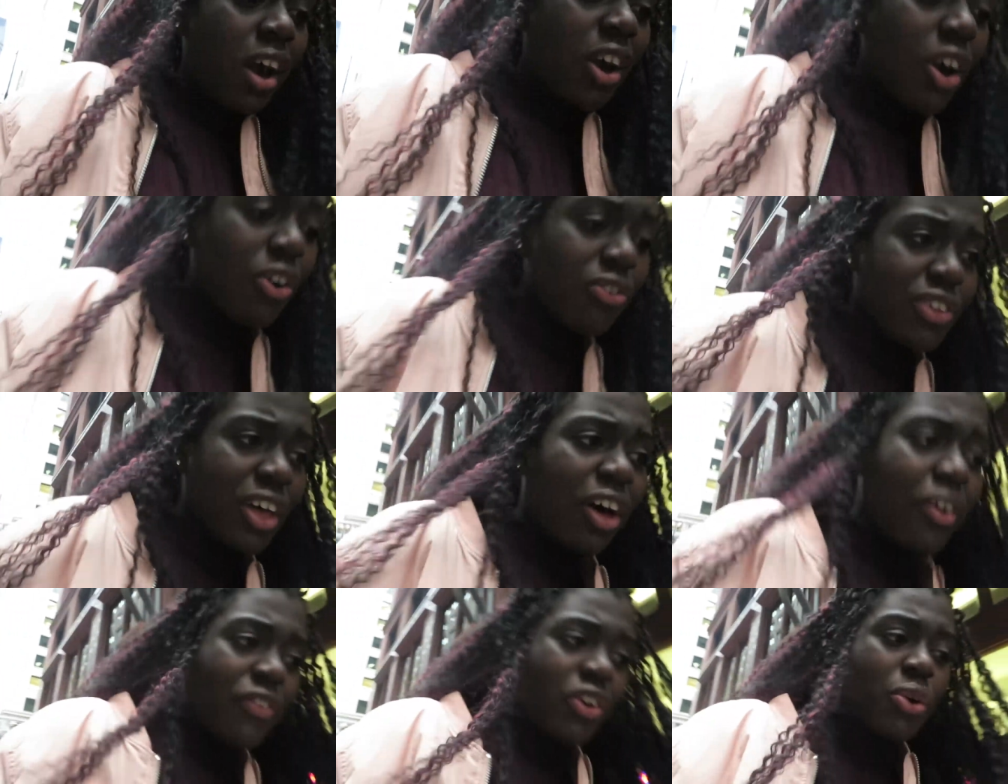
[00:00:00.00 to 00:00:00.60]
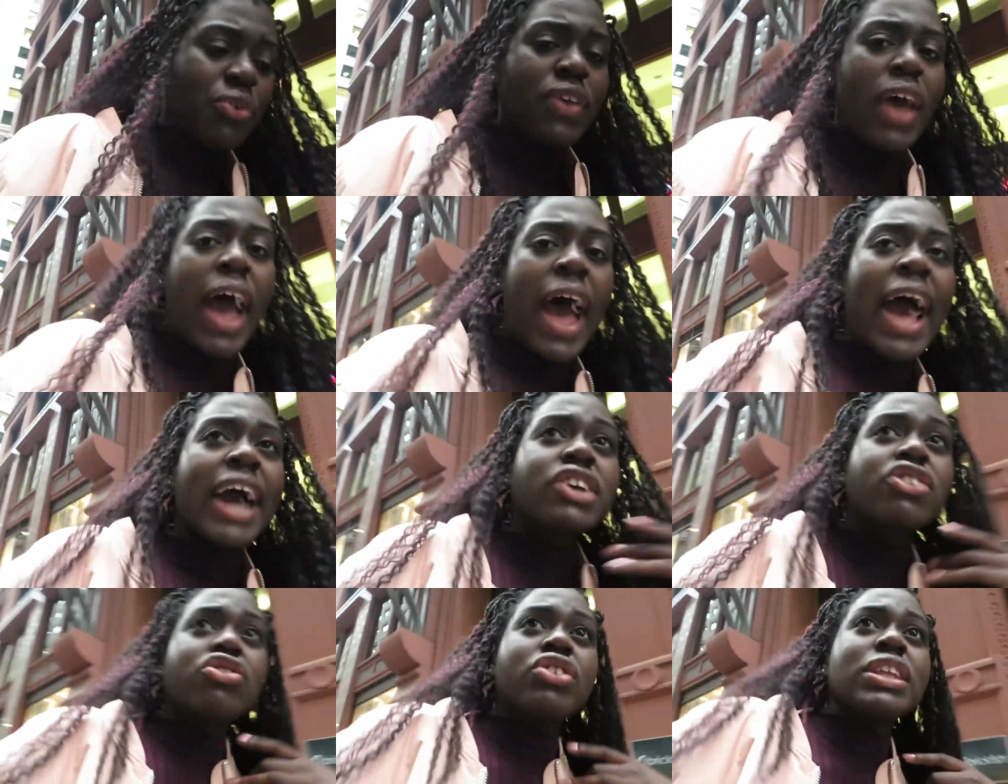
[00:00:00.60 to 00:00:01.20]
our hotel view is
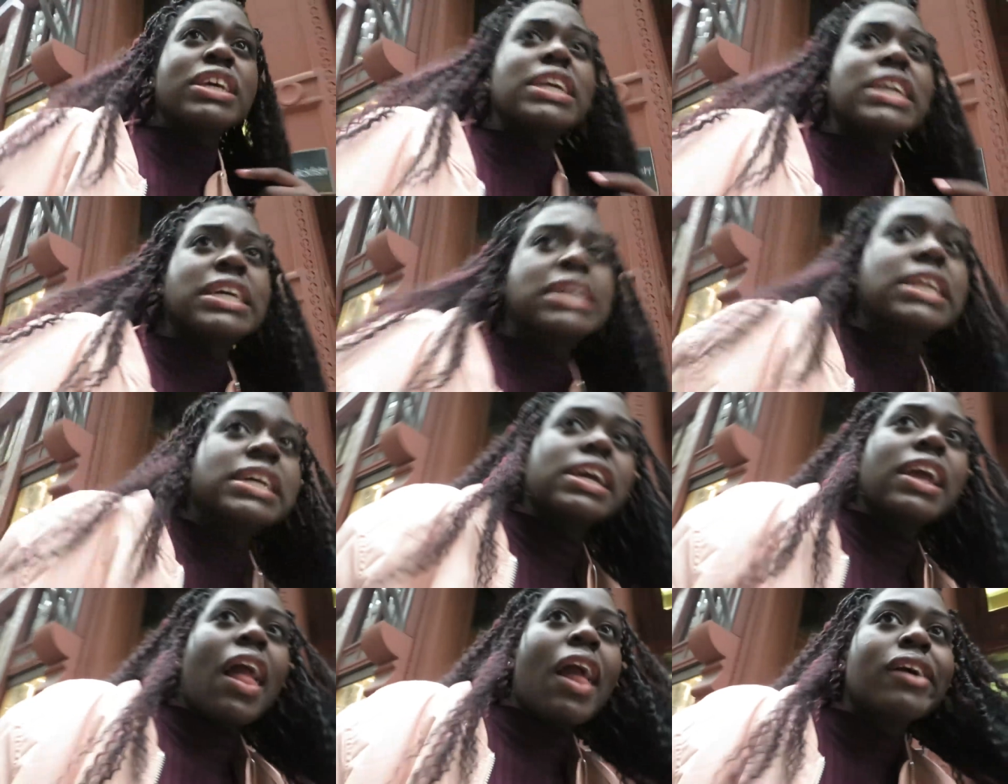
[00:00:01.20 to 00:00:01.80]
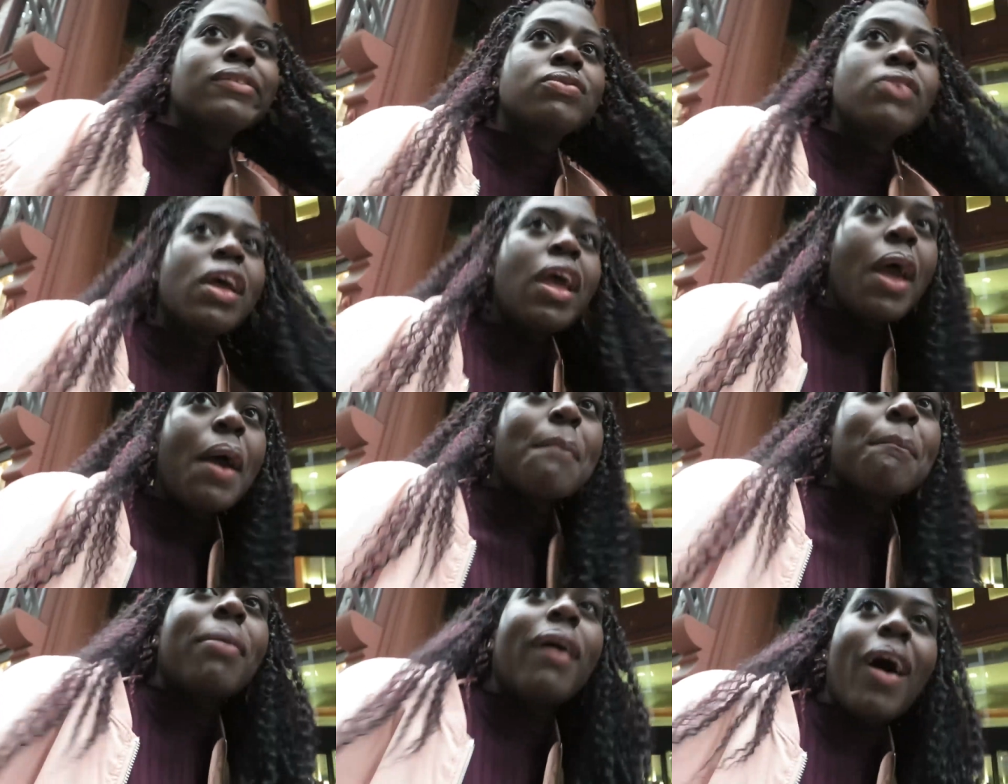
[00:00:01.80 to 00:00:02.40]
actually
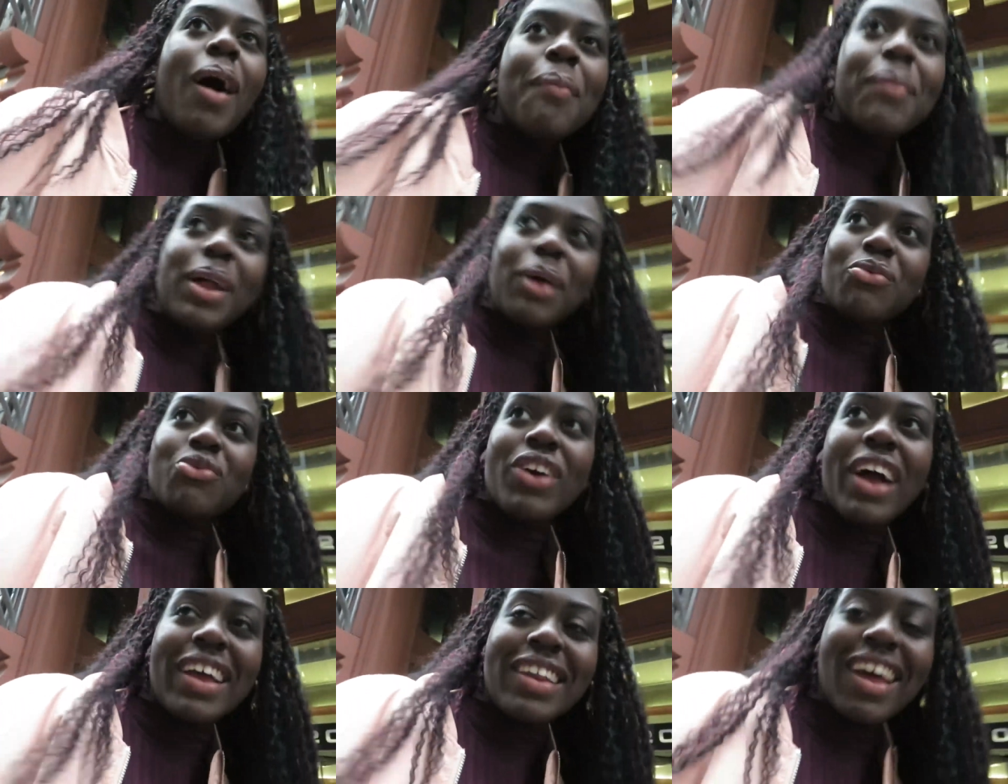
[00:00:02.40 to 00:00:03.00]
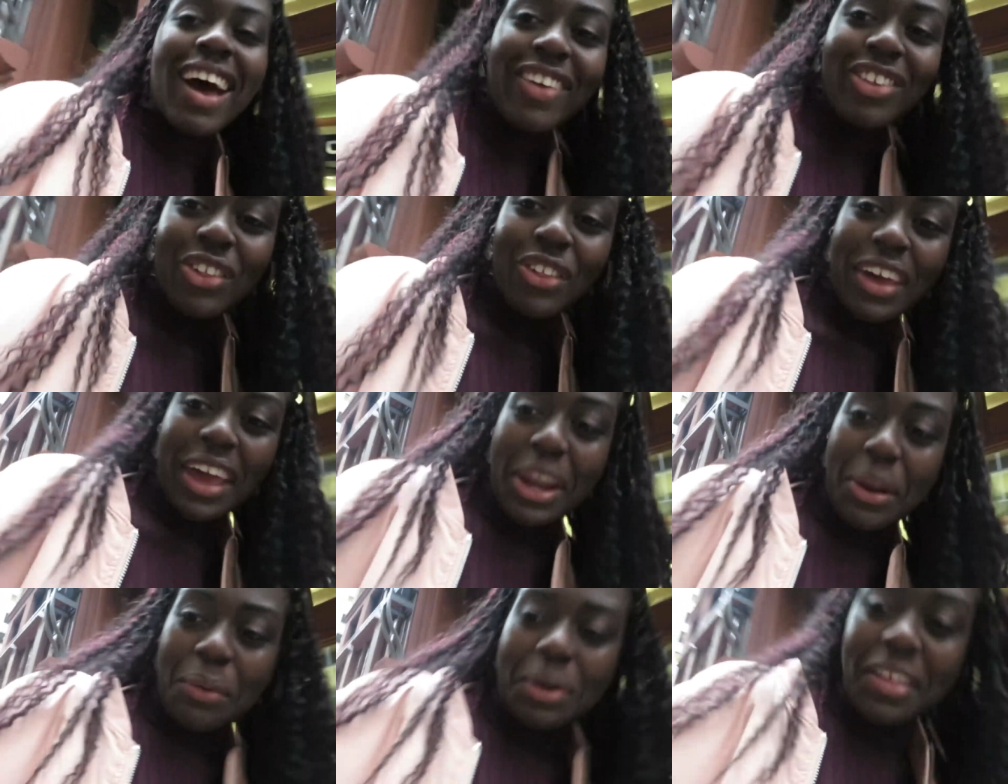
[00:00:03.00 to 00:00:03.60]
bomb and I'm trying not to
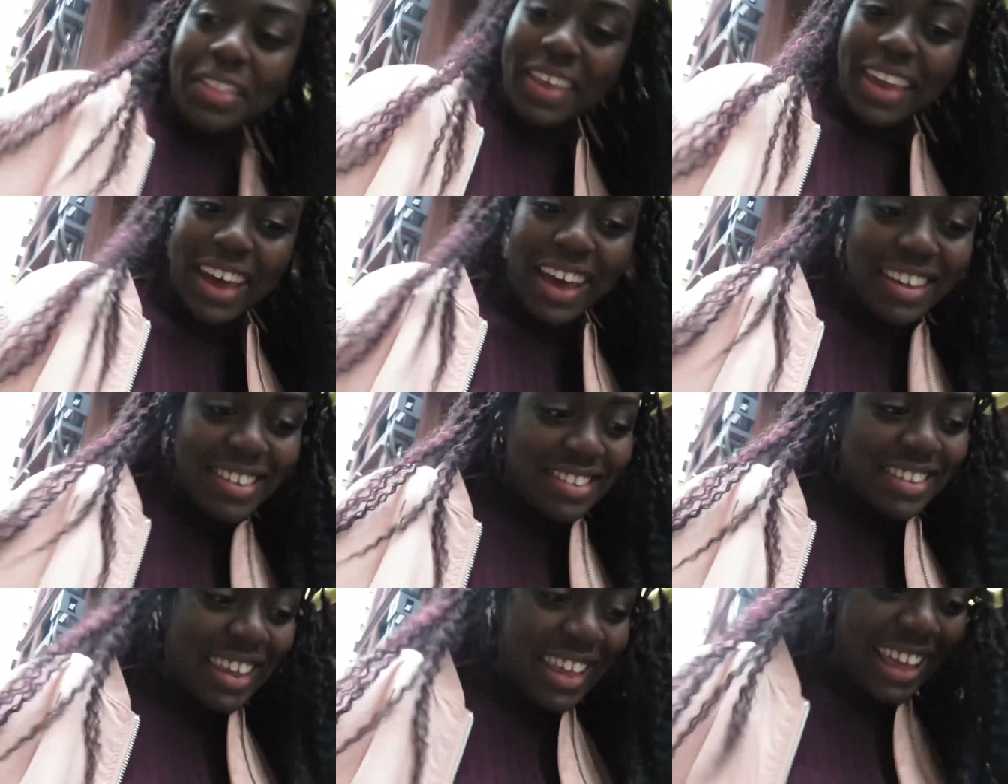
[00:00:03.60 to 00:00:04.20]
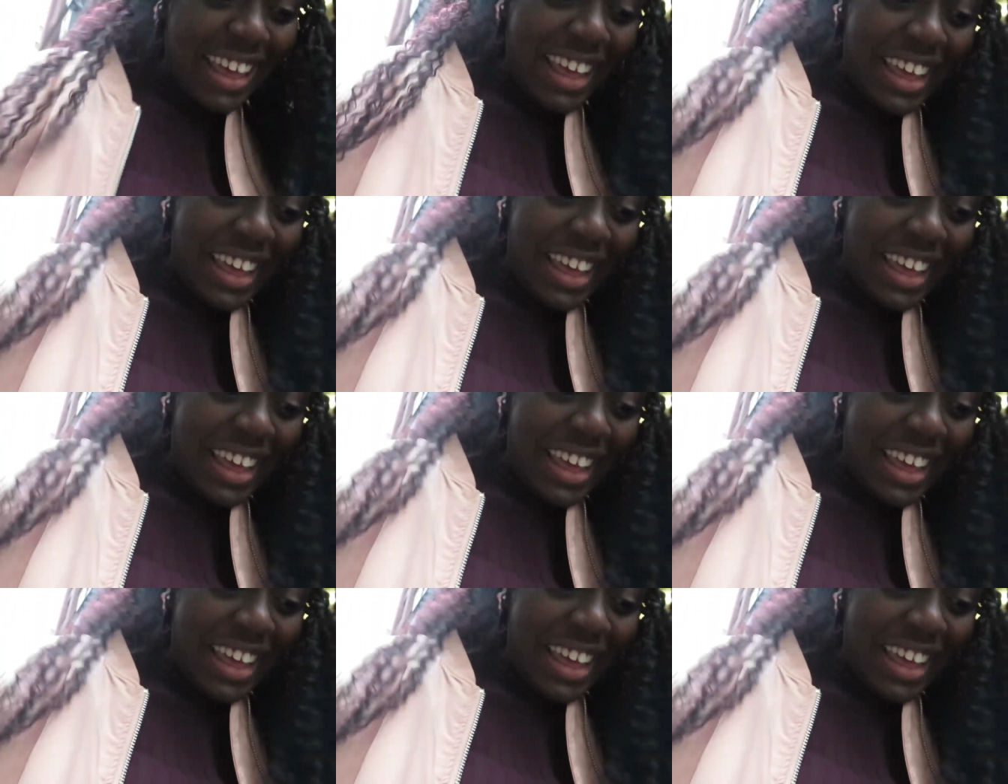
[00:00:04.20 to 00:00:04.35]
look anyone in the eyes.